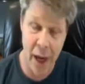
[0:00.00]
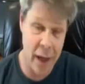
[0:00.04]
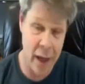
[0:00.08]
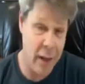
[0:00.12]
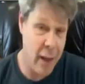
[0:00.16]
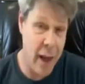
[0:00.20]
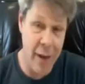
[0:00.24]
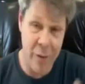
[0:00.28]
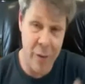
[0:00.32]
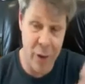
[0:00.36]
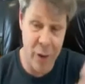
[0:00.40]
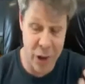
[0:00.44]

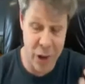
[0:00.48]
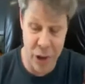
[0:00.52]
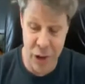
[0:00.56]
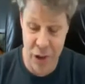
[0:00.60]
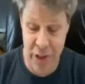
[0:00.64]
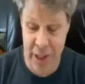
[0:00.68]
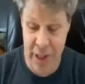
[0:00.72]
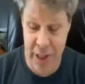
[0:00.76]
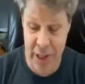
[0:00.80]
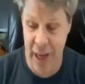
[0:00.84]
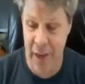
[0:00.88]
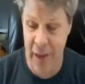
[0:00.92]
I love what
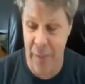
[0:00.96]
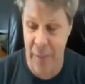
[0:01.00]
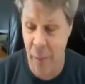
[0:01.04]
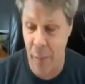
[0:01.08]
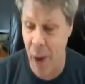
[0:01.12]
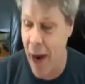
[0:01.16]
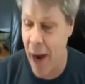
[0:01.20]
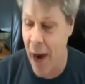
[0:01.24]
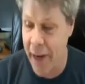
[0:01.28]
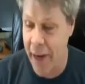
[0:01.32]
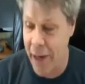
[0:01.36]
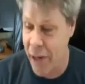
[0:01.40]
you said.
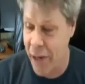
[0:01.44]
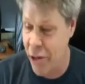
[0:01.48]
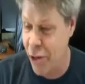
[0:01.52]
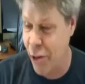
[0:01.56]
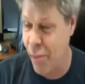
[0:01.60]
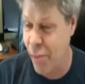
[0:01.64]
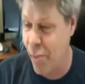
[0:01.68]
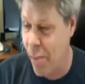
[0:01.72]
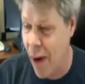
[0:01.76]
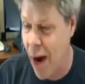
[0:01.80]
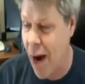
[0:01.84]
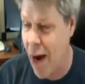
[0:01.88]
Mind
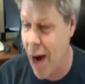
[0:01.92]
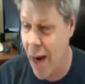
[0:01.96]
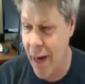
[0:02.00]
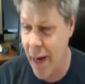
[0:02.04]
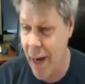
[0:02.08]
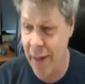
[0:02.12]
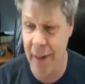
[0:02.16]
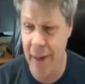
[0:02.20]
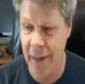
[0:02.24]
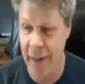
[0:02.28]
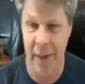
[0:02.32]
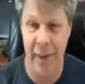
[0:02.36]
your
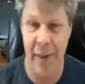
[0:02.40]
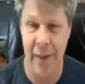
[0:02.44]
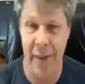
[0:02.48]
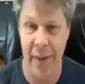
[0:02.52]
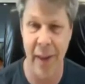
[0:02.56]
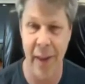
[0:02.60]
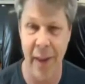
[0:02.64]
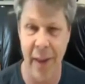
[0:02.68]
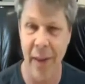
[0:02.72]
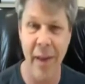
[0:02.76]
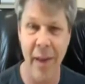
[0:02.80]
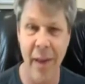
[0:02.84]
mind. I
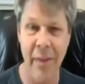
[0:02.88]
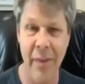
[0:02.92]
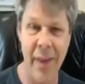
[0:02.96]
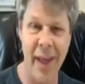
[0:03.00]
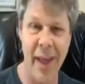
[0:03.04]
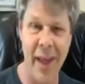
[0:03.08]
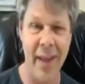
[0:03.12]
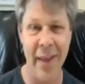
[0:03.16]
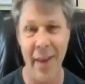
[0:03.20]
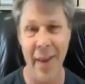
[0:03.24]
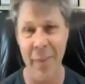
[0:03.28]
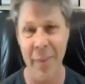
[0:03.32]
I love
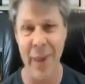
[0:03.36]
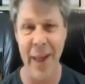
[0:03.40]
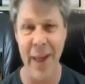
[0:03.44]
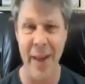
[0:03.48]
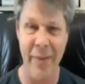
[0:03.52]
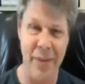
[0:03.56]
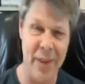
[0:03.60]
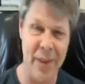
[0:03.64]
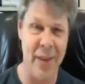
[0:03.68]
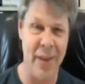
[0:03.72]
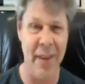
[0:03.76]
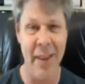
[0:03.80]
that. I'm gonna
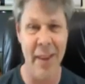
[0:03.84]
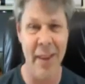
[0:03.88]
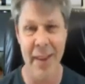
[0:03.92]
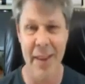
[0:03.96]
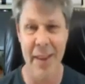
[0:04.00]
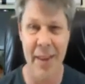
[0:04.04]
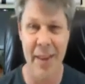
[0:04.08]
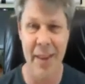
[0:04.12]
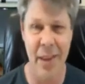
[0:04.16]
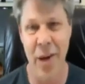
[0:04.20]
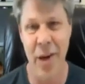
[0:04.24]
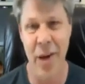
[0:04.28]
have to. Well,
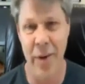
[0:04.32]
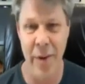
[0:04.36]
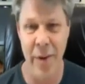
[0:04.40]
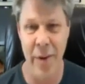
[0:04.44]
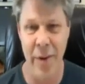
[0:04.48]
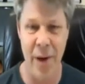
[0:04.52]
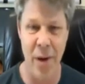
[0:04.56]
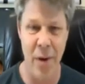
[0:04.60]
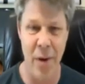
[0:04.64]
that's like